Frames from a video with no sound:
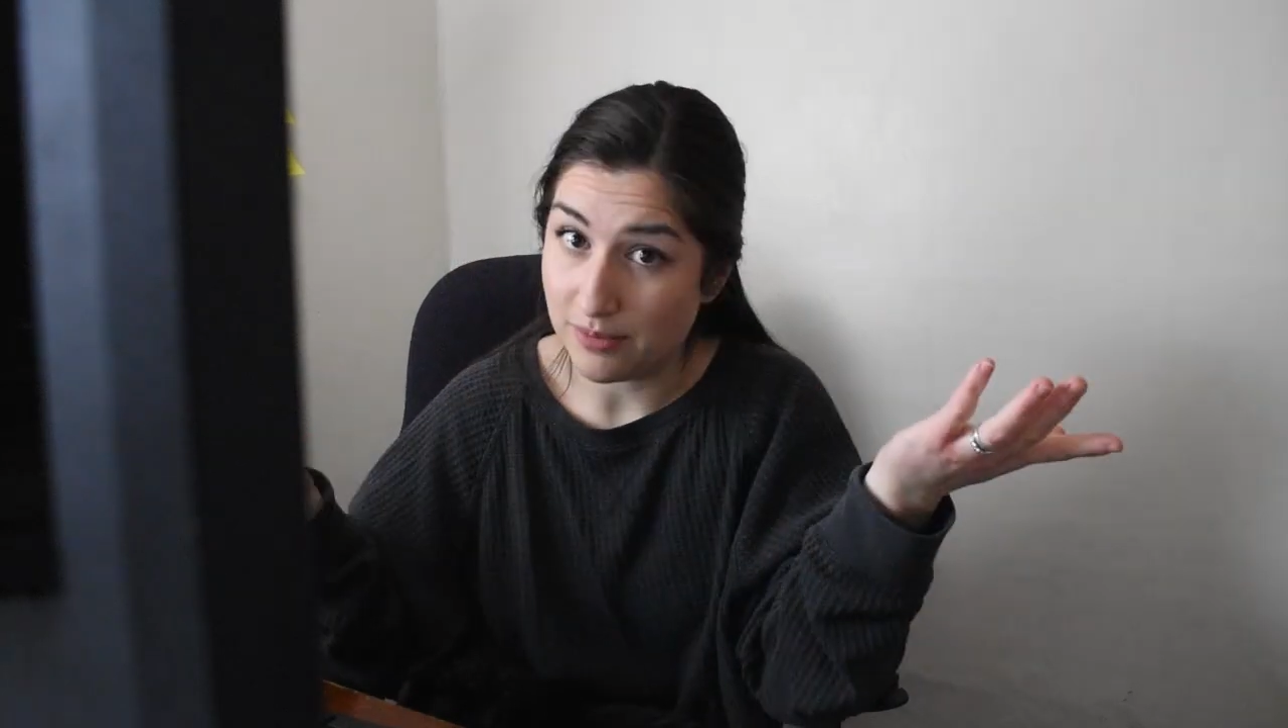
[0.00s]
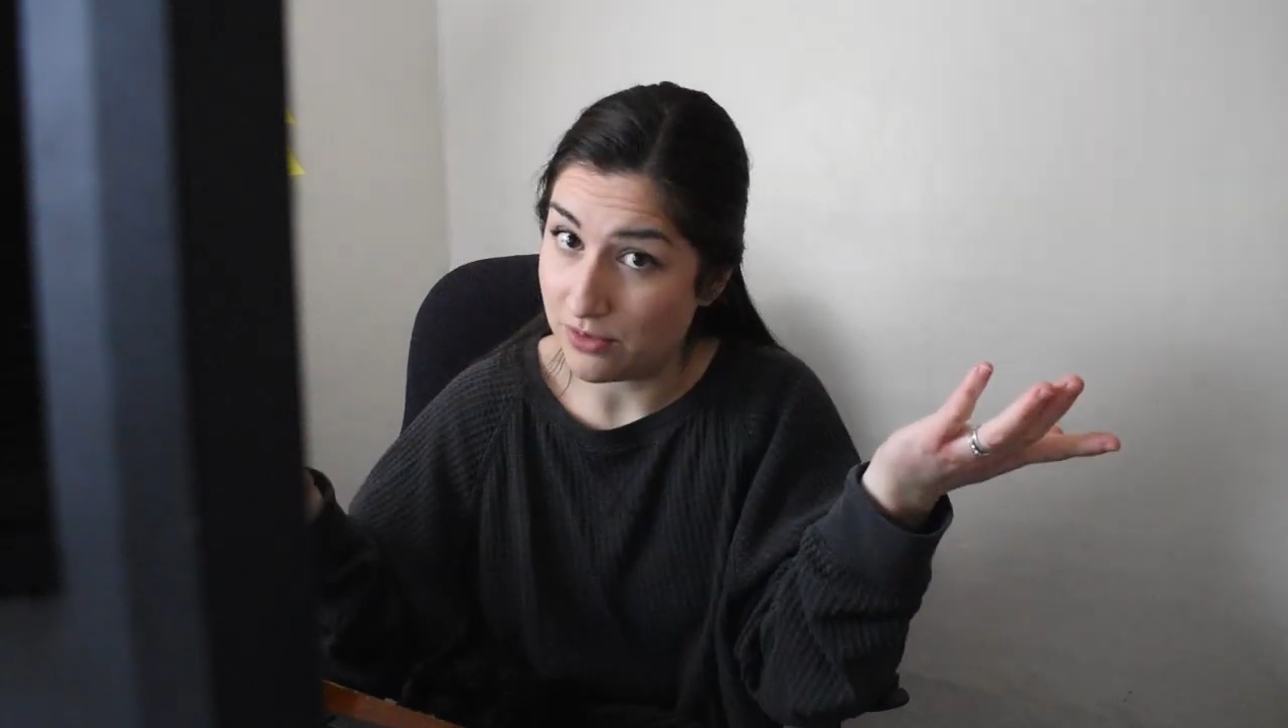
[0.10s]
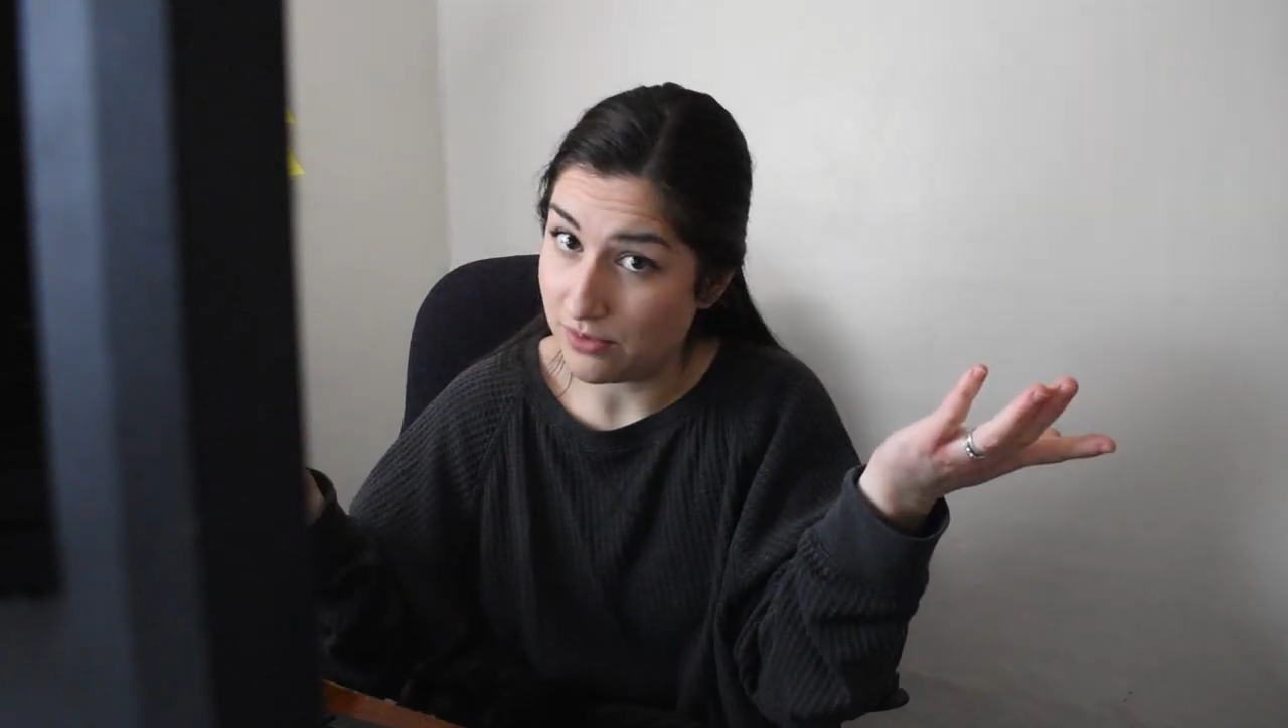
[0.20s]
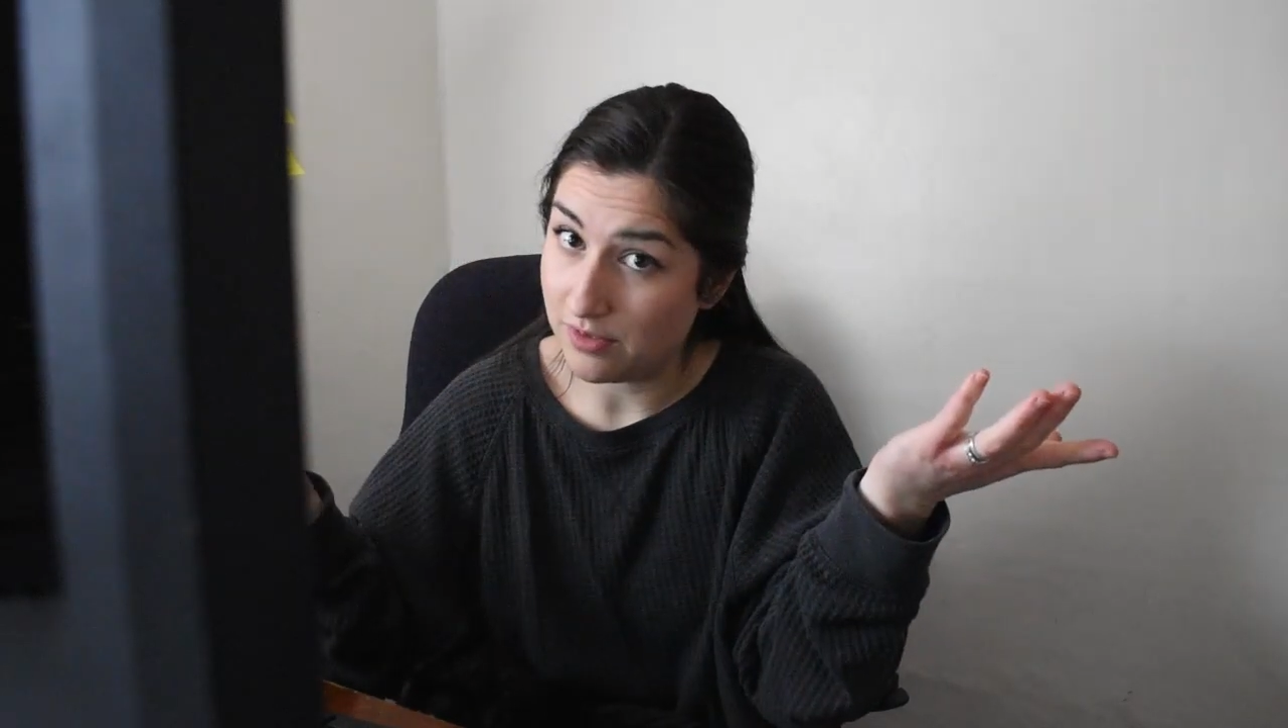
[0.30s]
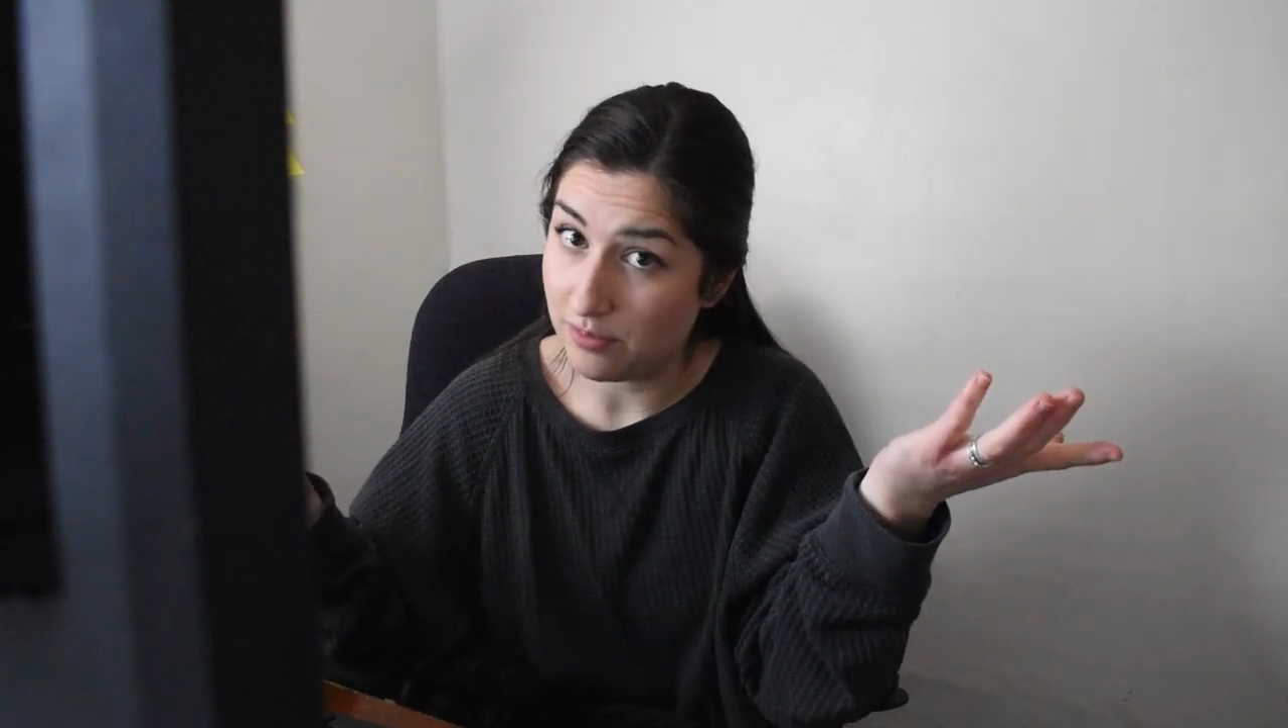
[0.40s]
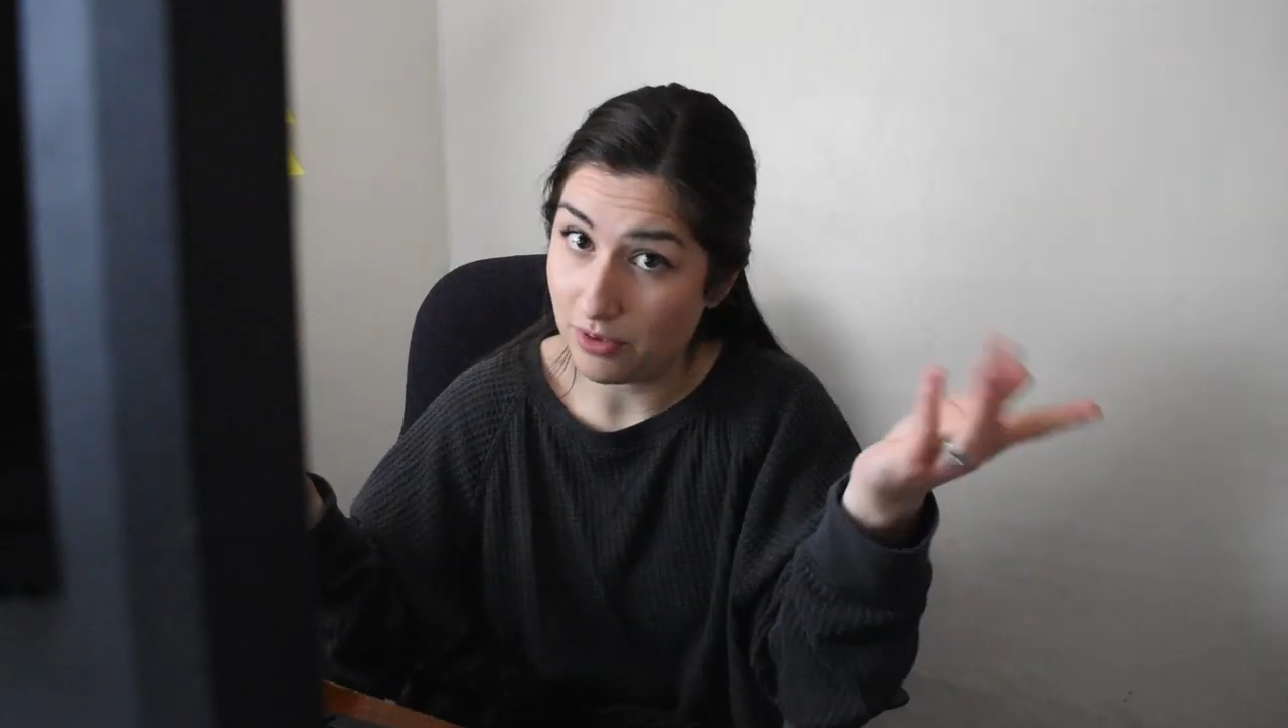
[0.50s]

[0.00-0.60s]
much wholesale